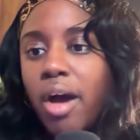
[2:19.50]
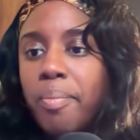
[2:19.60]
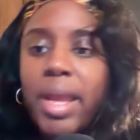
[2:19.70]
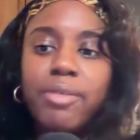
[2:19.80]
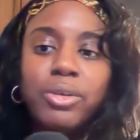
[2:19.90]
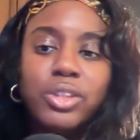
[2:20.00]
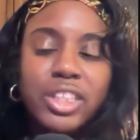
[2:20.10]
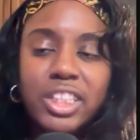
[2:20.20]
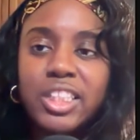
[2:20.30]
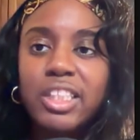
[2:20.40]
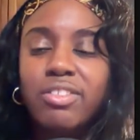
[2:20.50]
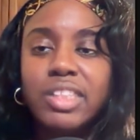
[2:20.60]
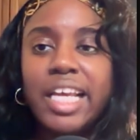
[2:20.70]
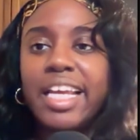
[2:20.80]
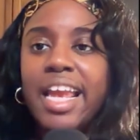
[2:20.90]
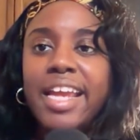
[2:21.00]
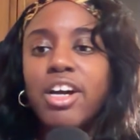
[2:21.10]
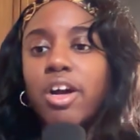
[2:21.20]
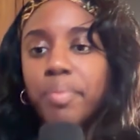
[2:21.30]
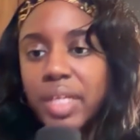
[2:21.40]
Payroll systems like
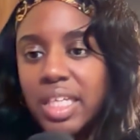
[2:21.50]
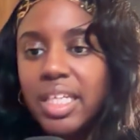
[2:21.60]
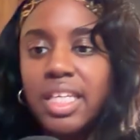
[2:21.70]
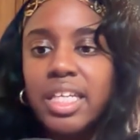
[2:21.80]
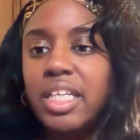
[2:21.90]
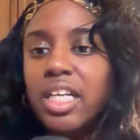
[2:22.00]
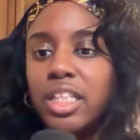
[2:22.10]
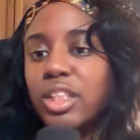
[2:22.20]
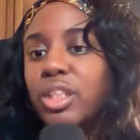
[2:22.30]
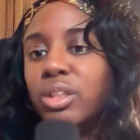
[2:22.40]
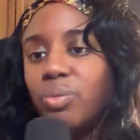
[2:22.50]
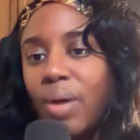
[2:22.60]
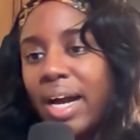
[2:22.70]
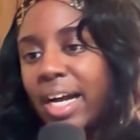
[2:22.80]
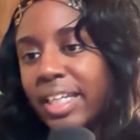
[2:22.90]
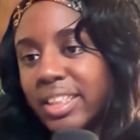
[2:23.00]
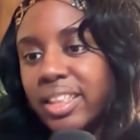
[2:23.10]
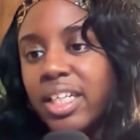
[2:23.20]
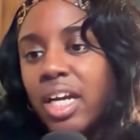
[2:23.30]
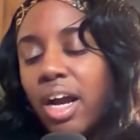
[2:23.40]
ARP, Gusto, Wise,
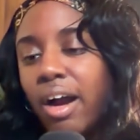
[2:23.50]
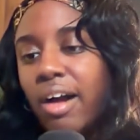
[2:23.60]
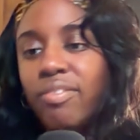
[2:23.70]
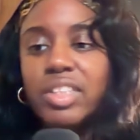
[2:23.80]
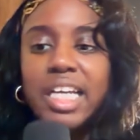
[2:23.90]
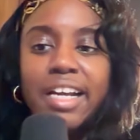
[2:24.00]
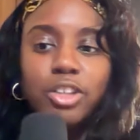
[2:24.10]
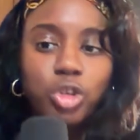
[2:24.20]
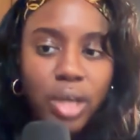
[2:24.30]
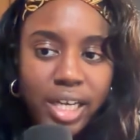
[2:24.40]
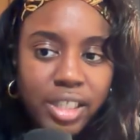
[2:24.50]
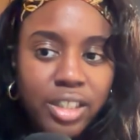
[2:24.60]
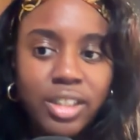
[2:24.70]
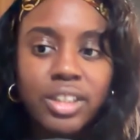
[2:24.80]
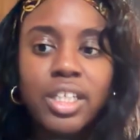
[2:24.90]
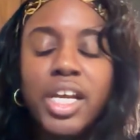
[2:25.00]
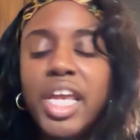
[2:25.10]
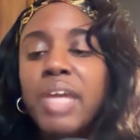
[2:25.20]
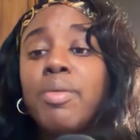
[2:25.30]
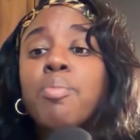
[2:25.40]
time trackers,
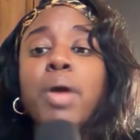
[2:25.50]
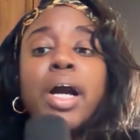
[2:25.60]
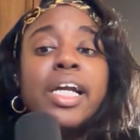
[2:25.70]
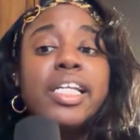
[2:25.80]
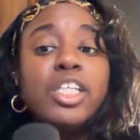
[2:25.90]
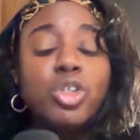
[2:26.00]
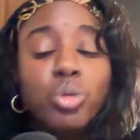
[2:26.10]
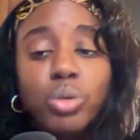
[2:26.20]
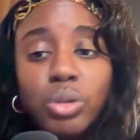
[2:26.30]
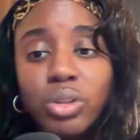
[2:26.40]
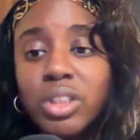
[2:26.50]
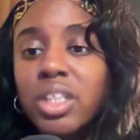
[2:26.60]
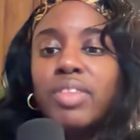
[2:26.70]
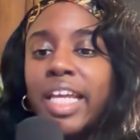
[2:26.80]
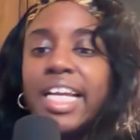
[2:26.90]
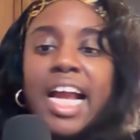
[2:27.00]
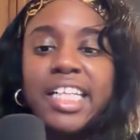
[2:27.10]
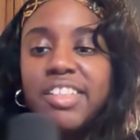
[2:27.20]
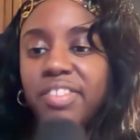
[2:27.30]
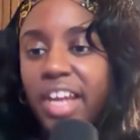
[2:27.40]
email marketing tools like
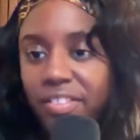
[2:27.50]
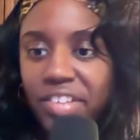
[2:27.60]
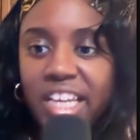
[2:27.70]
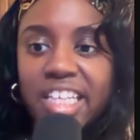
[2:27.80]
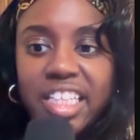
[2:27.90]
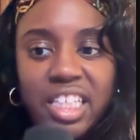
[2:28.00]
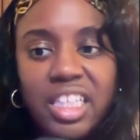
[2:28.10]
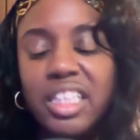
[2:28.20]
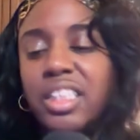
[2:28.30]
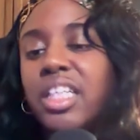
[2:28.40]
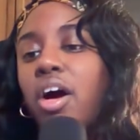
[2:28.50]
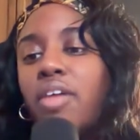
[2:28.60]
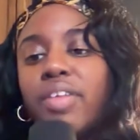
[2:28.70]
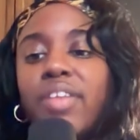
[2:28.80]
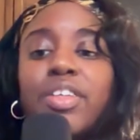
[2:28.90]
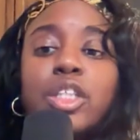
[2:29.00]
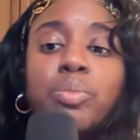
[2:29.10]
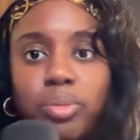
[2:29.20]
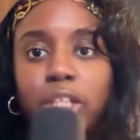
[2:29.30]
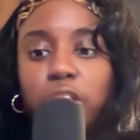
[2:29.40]
ActiveCampaign, Kit, even
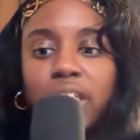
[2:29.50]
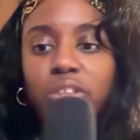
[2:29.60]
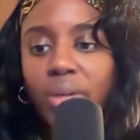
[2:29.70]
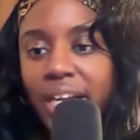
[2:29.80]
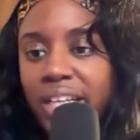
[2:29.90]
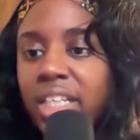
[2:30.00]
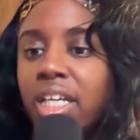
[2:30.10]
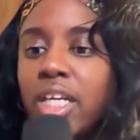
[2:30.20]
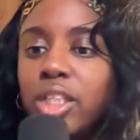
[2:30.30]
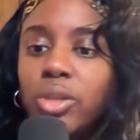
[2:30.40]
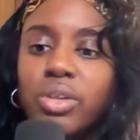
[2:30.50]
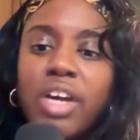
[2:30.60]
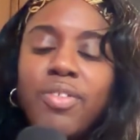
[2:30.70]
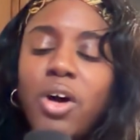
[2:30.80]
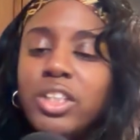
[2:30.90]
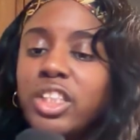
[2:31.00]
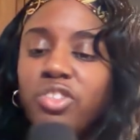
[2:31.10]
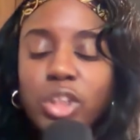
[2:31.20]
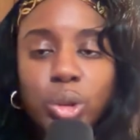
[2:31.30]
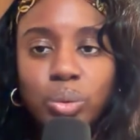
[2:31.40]
spreadsheets, right? So you have all these
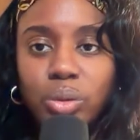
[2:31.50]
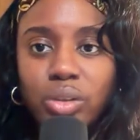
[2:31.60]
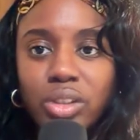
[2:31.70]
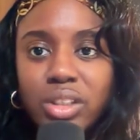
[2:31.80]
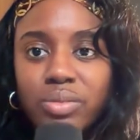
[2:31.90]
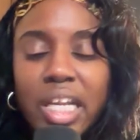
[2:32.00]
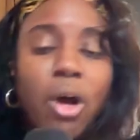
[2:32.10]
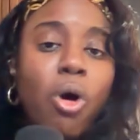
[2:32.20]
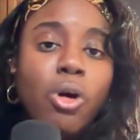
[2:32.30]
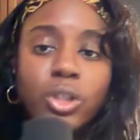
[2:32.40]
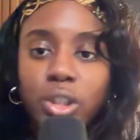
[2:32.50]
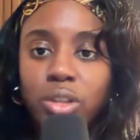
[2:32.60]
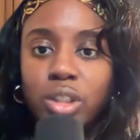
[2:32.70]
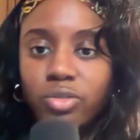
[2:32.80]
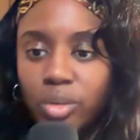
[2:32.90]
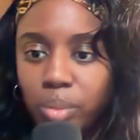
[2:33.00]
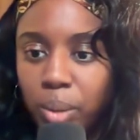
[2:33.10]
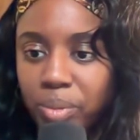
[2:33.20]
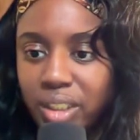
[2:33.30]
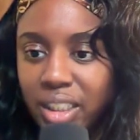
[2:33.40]
different tools that all serve different
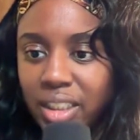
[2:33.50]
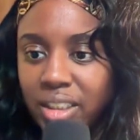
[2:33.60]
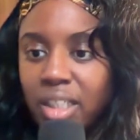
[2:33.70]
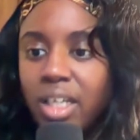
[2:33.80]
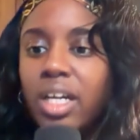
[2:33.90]
purposes.